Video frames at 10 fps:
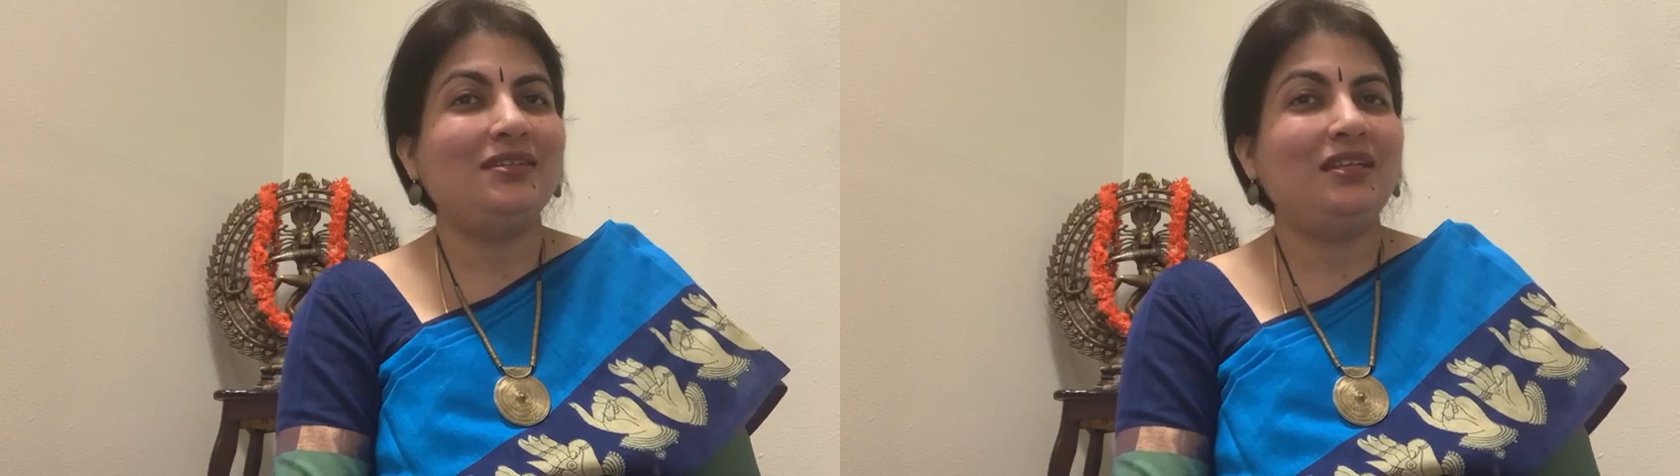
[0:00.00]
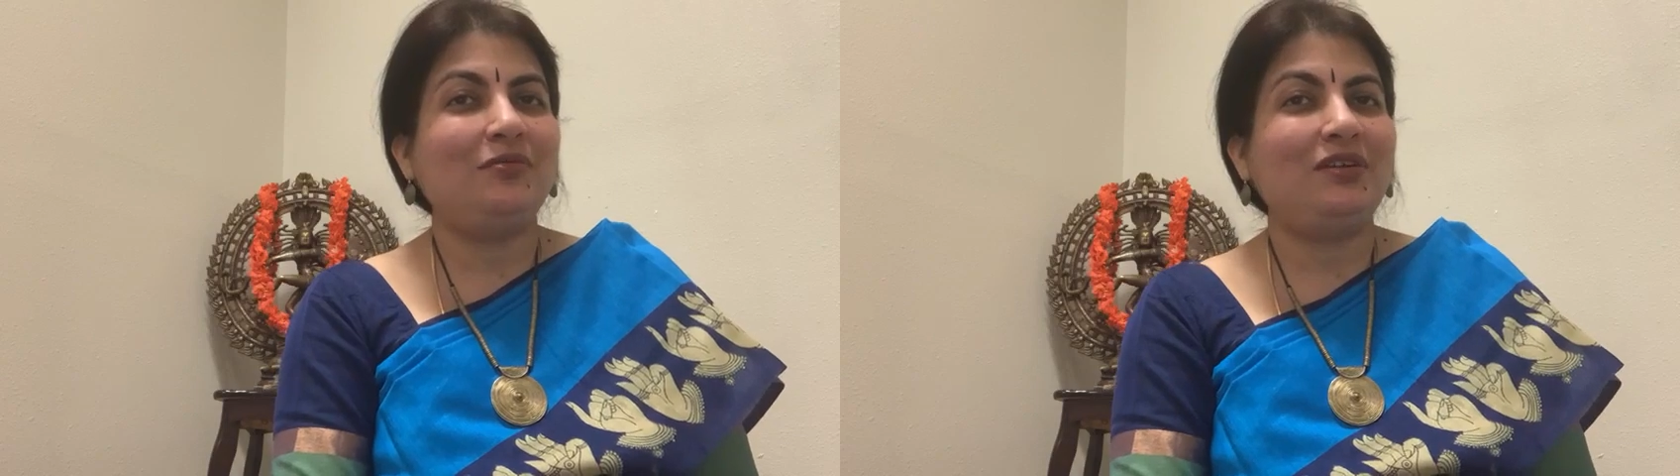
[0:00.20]

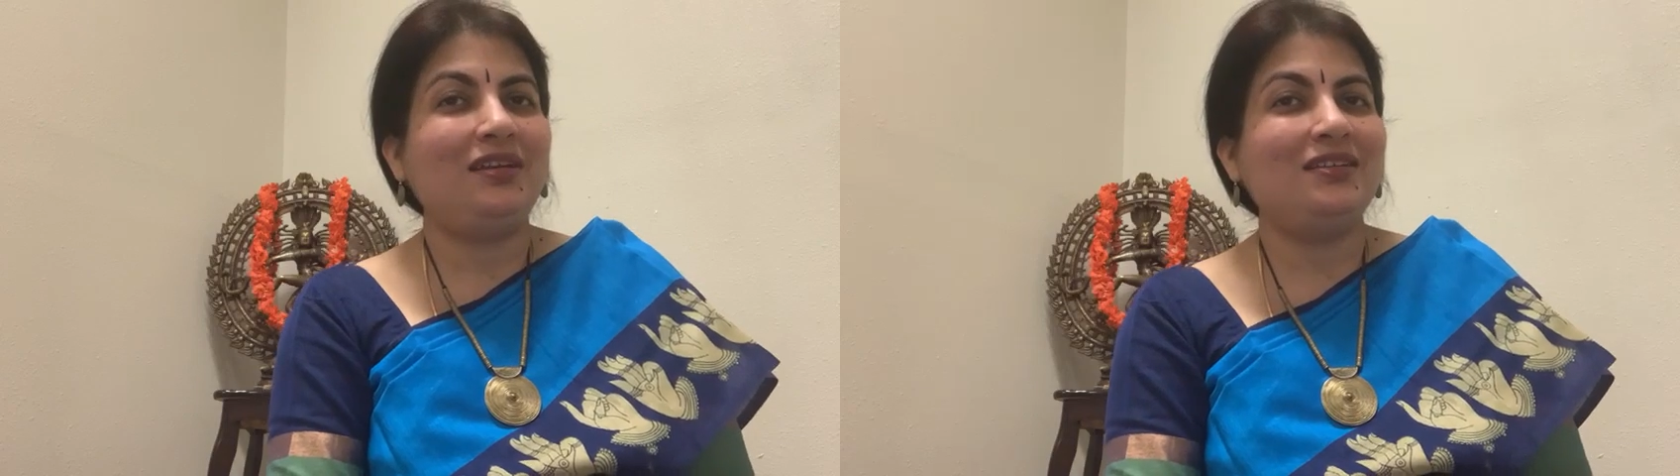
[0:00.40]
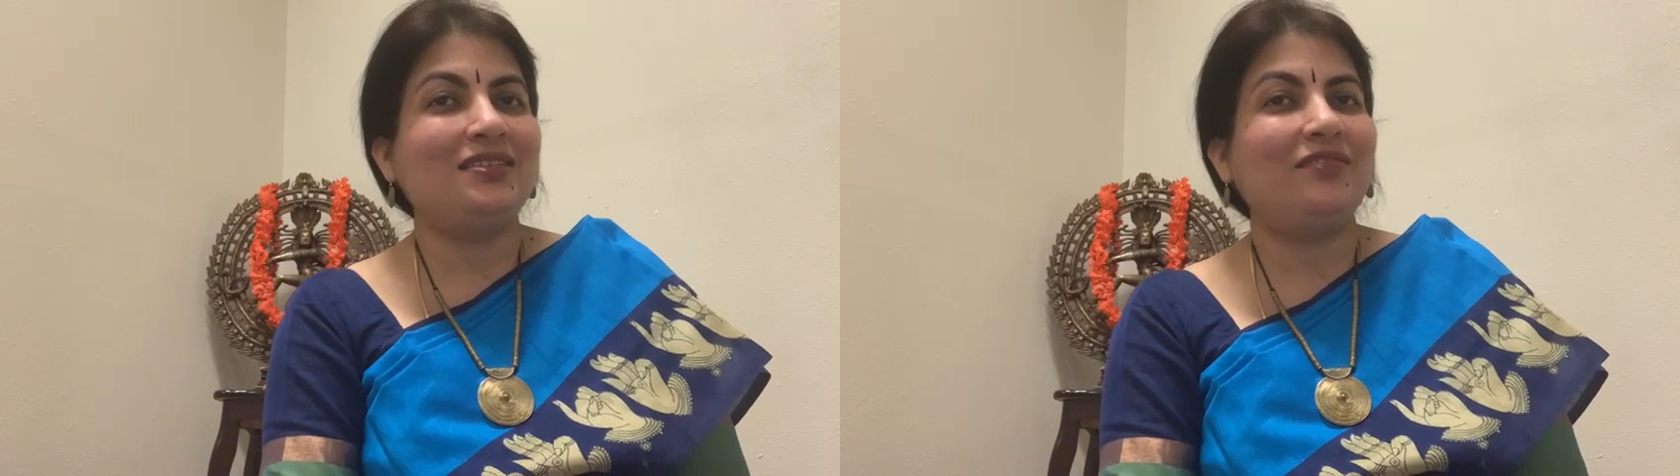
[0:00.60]
and
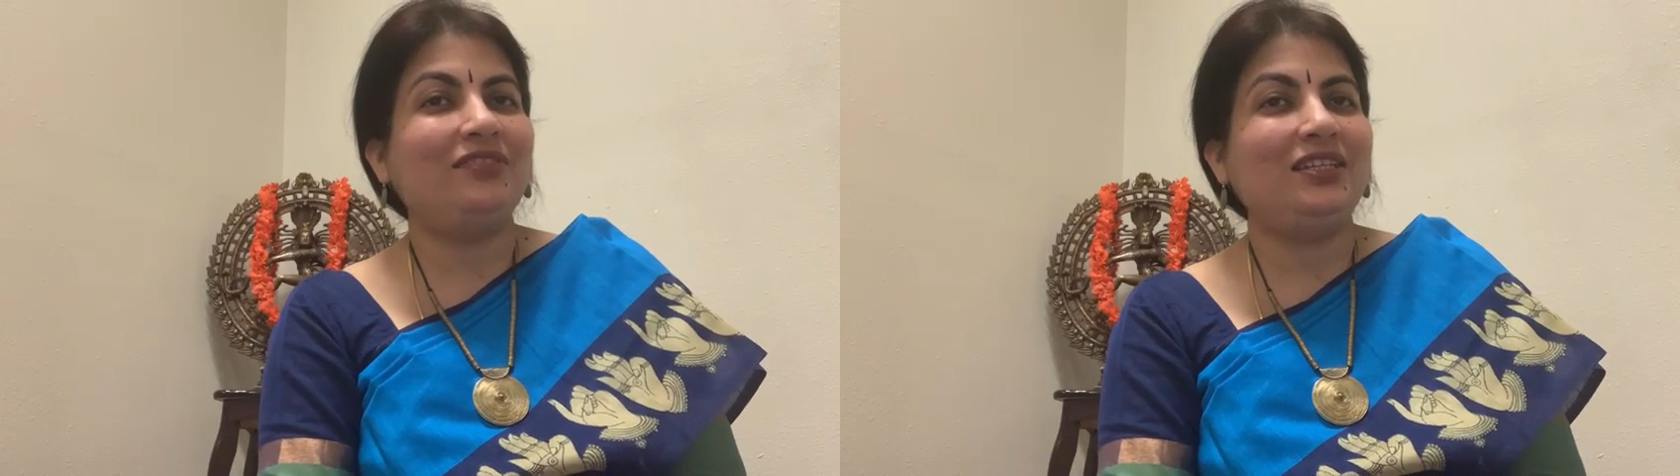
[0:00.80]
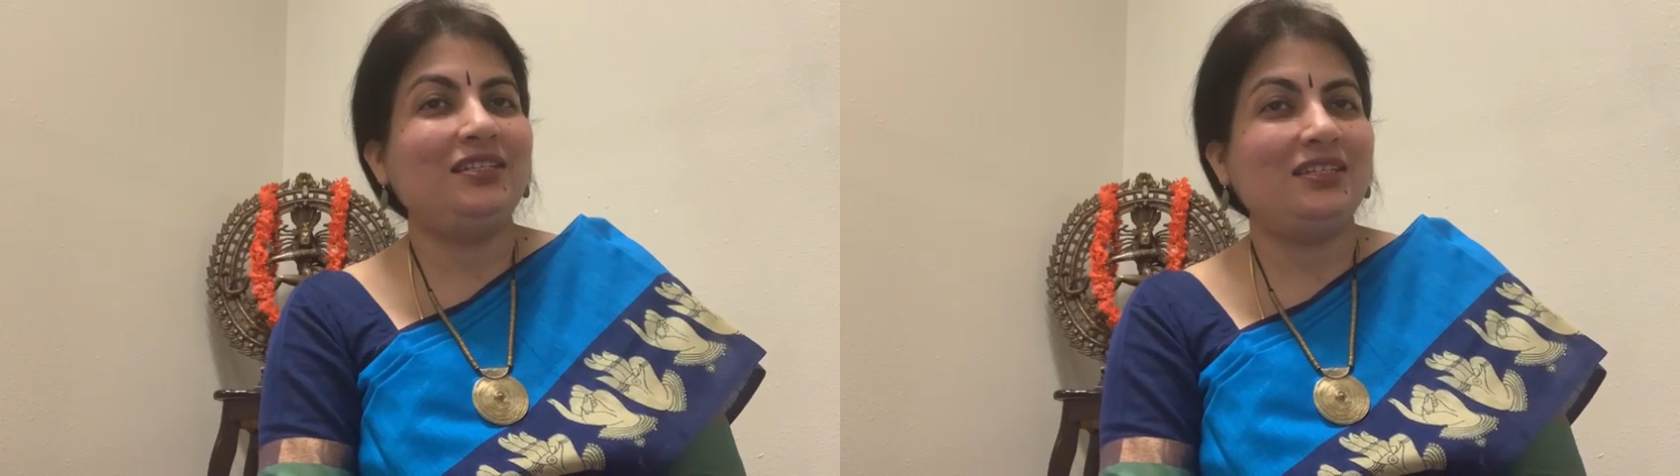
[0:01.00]
awareness of
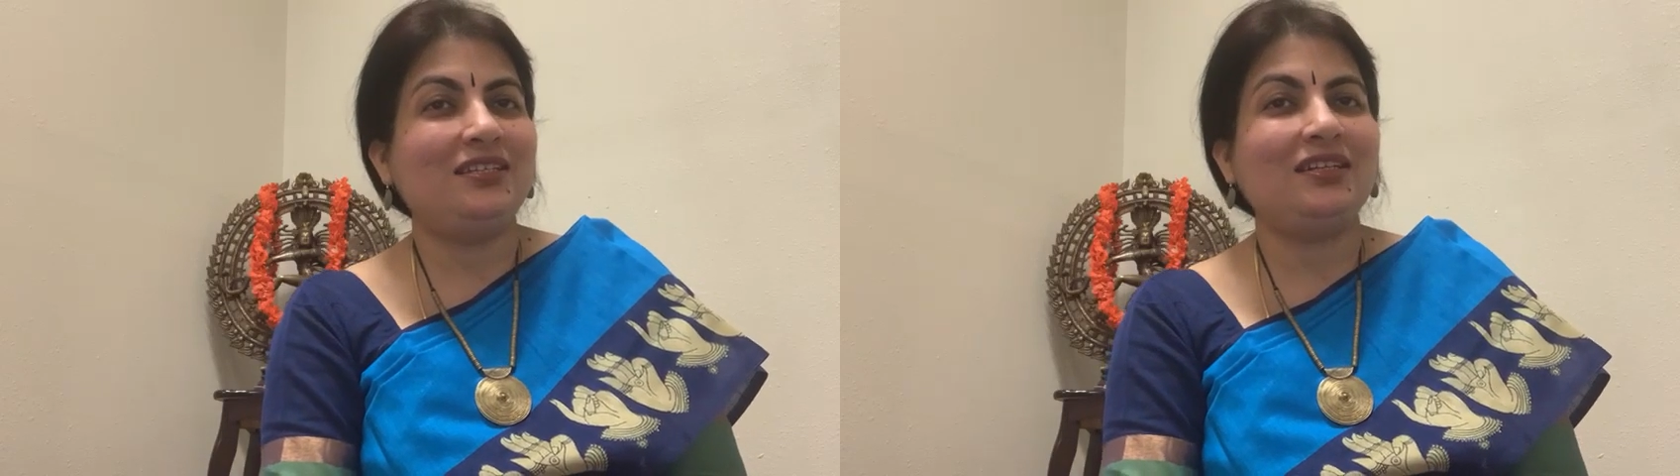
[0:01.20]
the Indian